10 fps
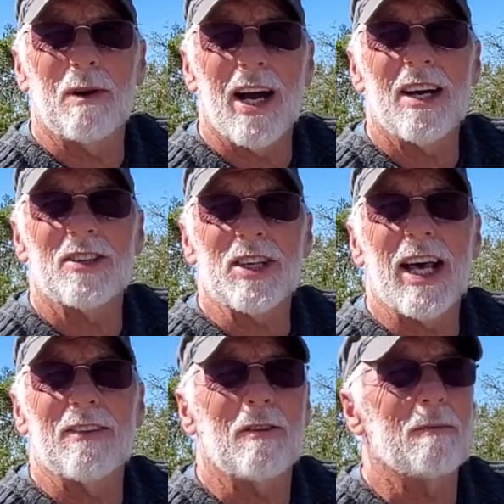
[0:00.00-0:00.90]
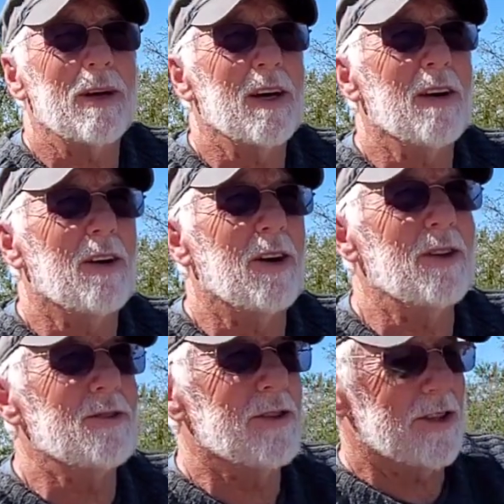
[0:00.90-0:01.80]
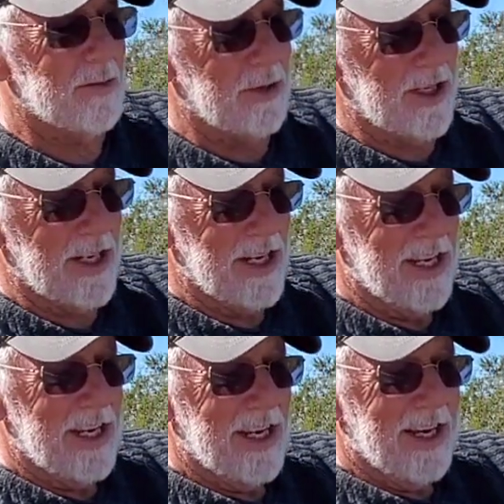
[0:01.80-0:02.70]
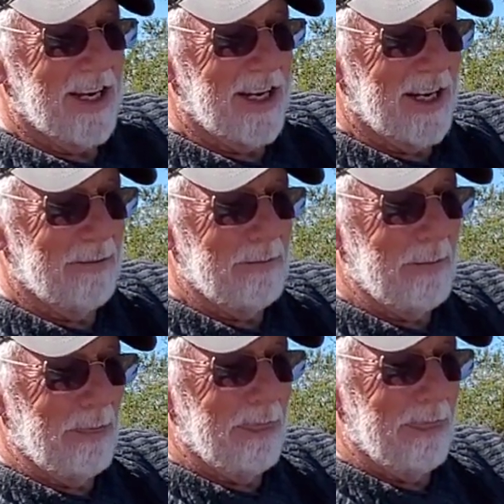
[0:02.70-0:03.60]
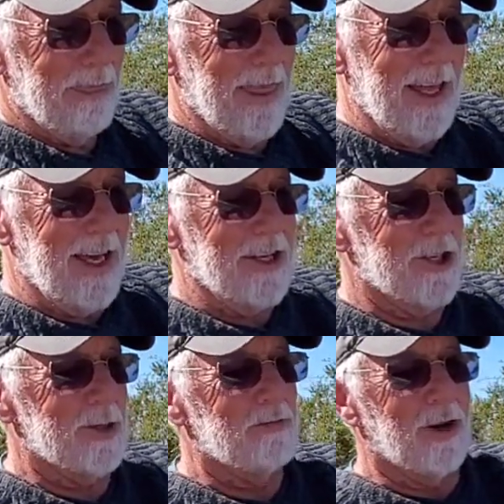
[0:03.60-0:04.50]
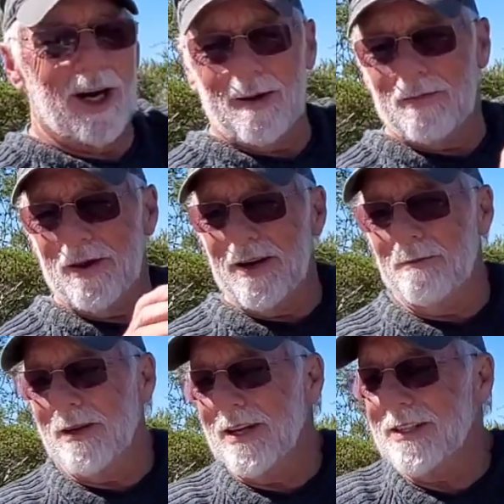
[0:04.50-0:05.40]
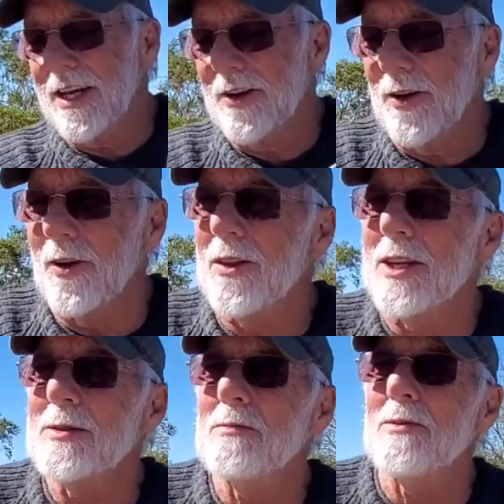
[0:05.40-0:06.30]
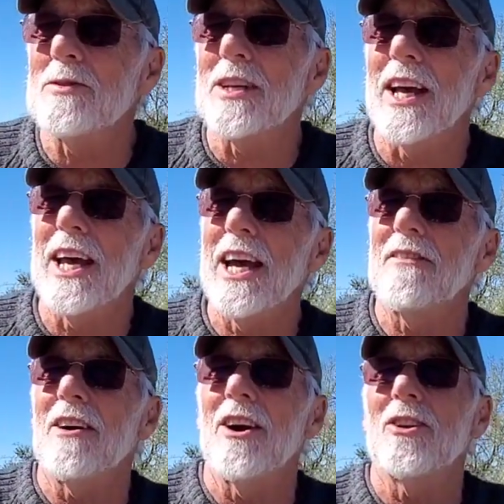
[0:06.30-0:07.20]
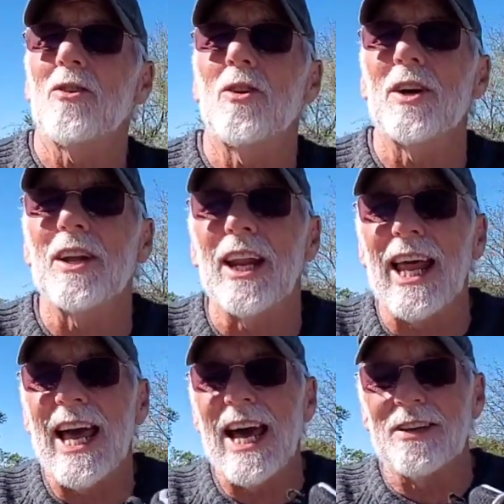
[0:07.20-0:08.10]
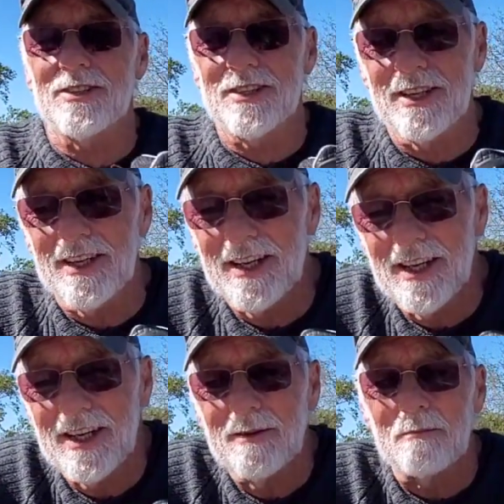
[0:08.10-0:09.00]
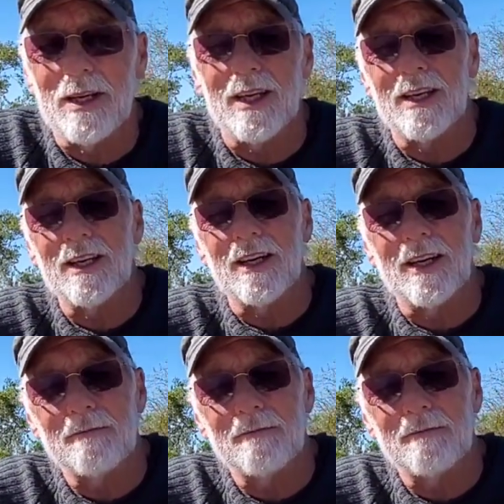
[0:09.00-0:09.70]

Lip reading: miles out of a pair of Ultras, but I just bought a pair because I know these boots I have aren't going to last me